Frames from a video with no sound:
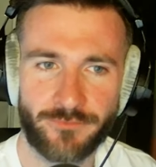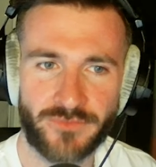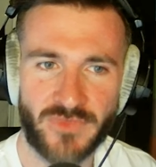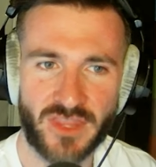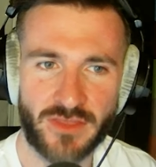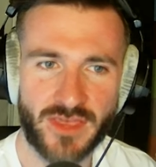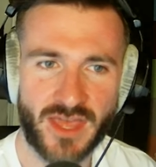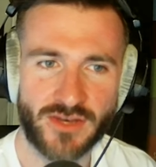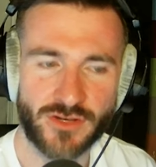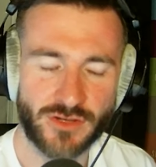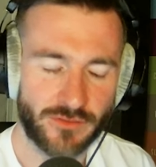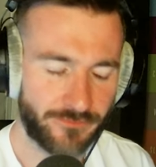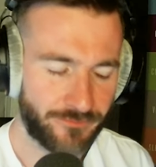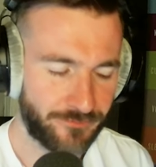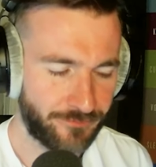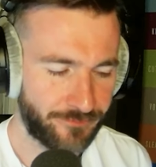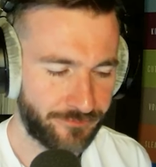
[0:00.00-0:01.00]
then
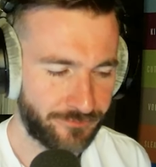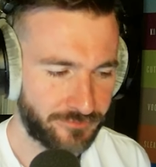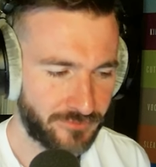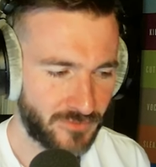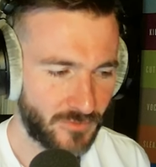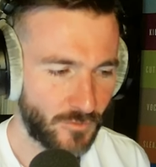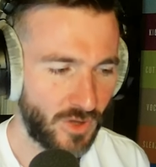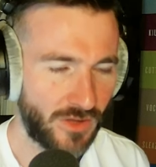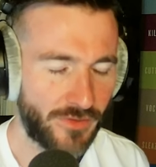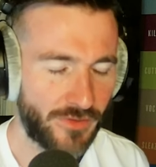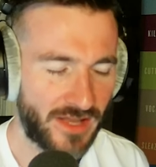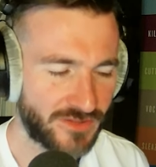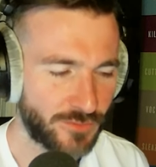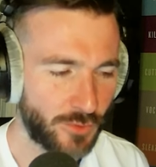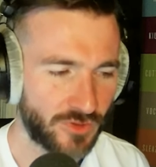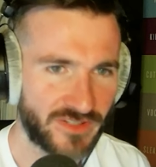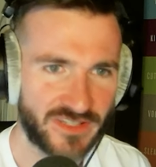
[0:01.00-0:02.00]
well,
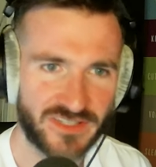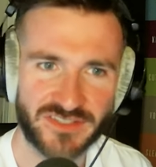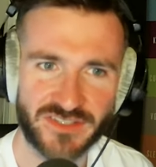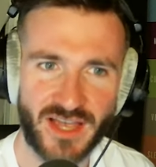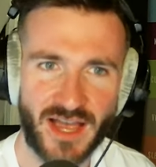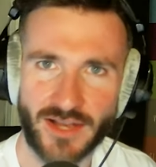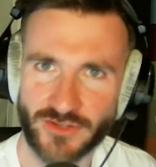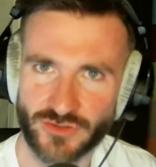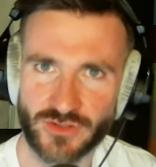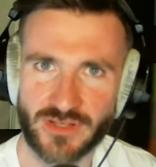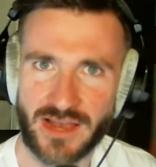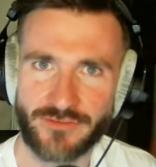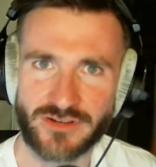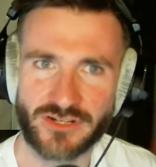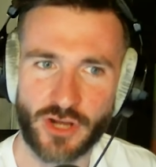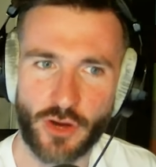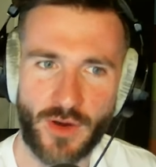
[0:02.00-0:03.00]
that's what leads to actually
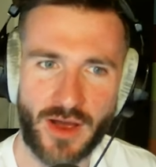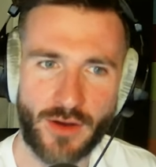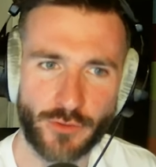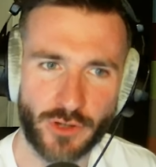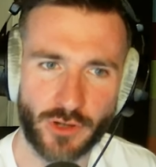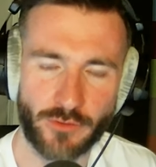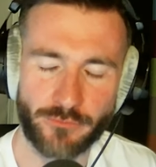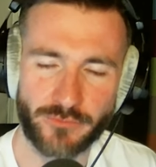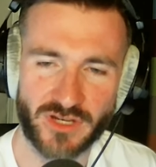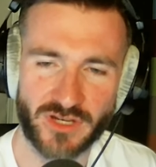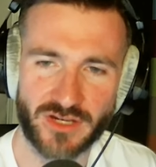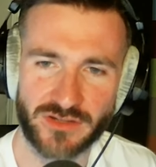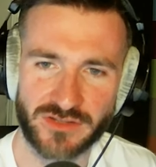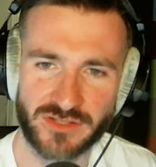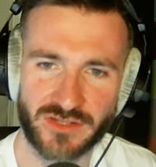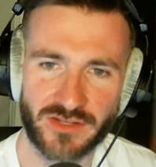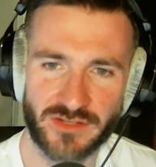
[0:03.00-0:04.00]
having no outcome
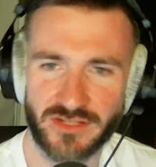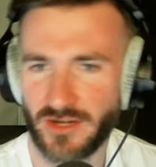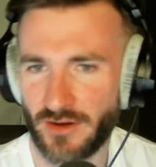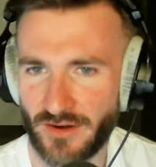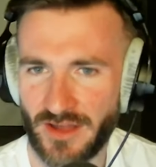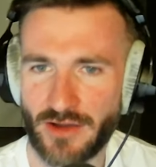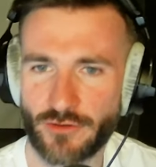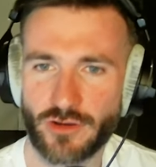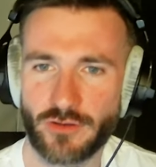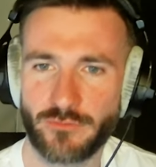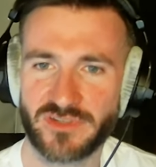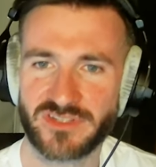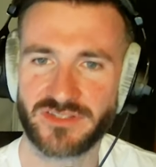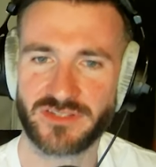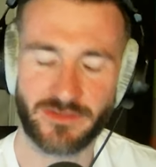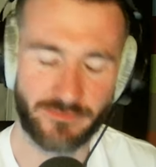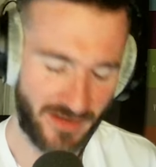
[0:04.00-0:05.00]
because it, uh, you know an outcome is
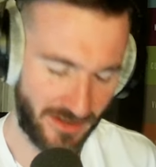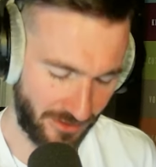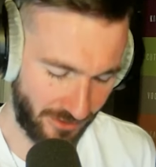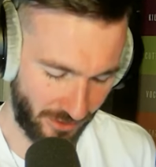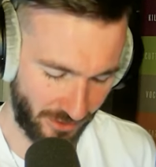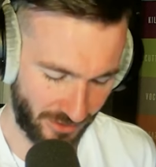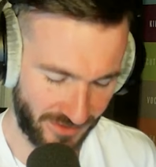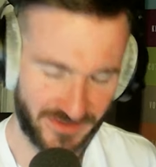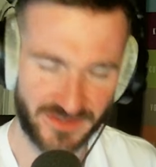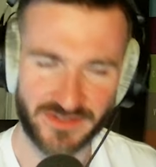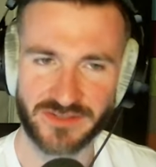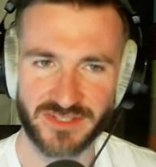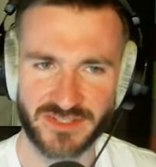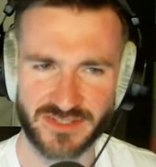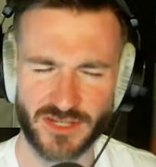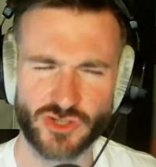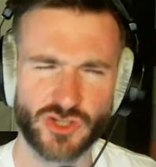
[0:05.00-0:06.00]
dependent on a
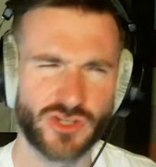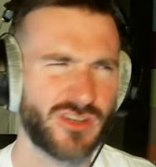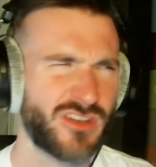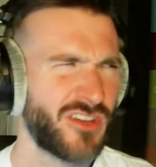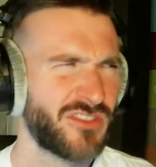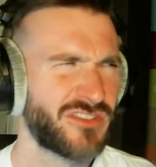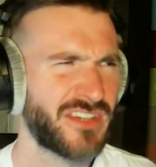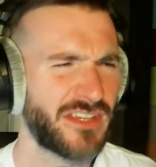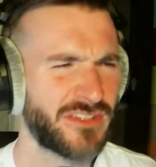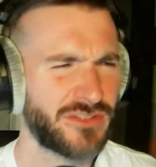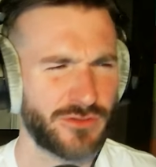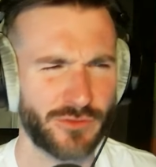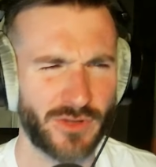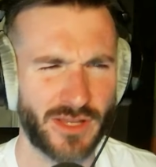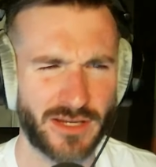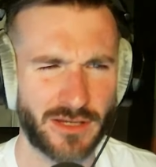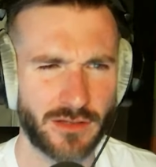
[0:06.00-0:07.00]
decision. Not to get too
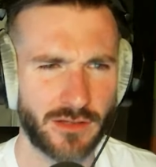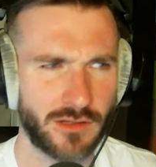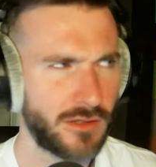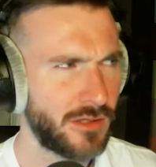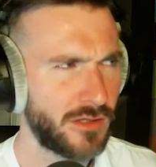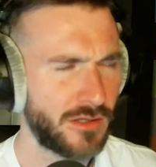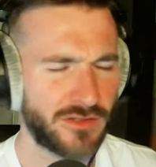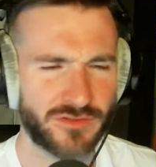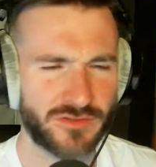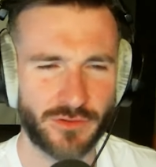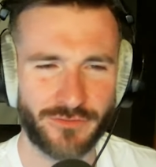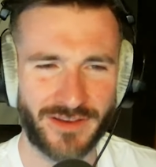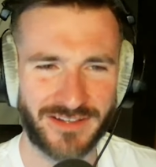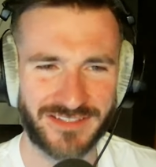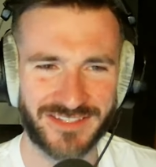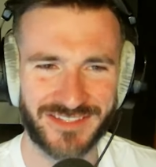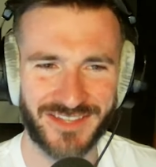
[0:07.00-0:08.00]
like sort of
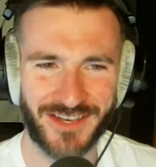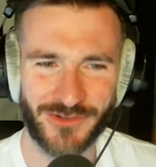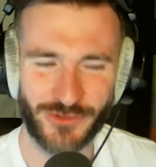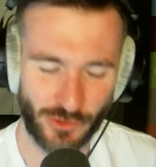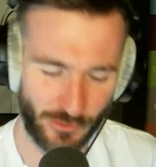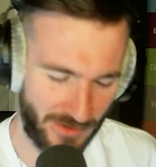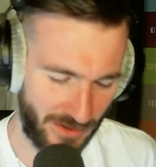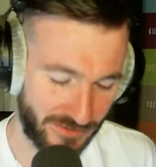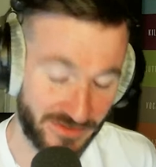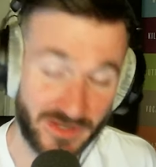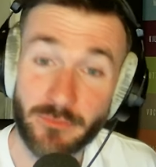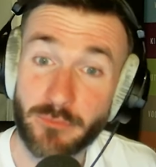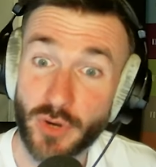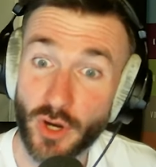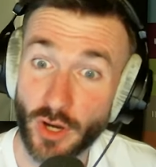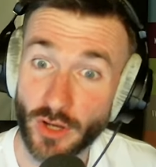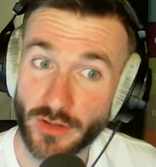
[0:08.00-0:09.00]
existential about it,
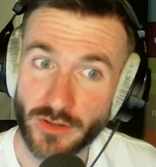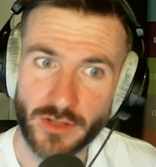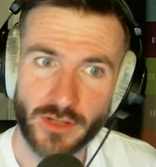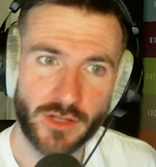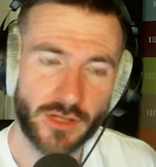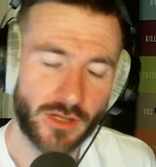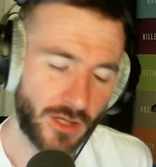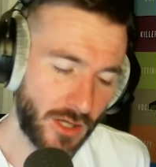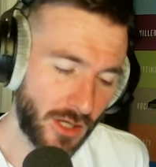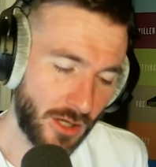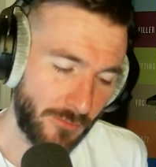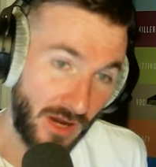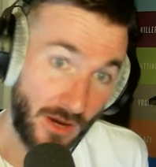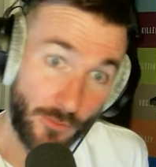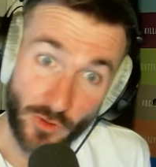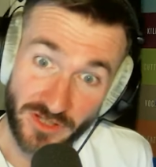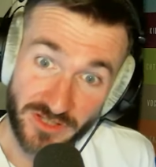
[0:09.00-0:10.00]
but um,
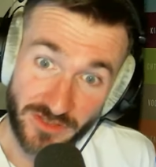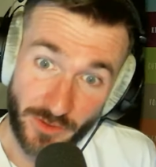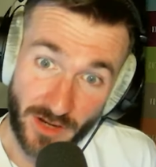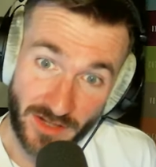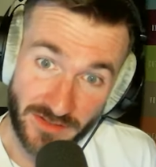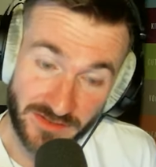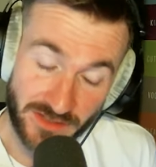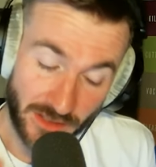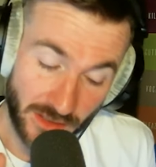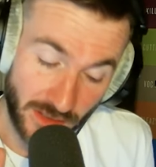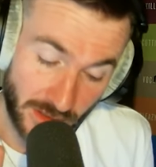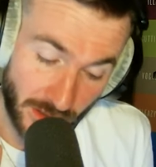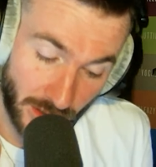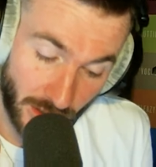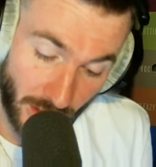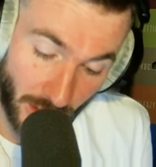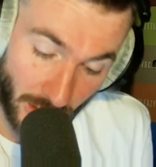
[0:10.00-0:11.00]
I wanted to ask
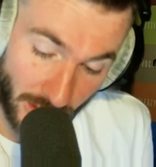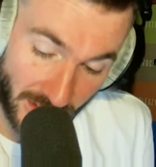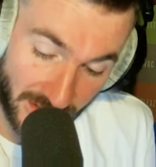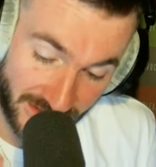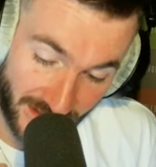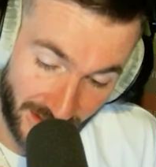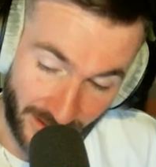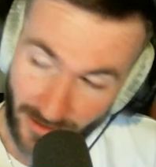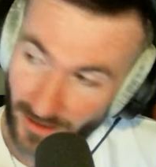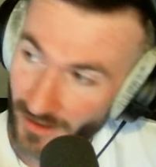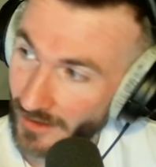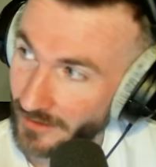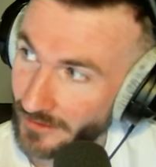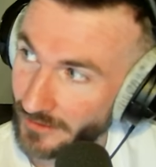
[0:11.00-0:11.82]
because uh, I, I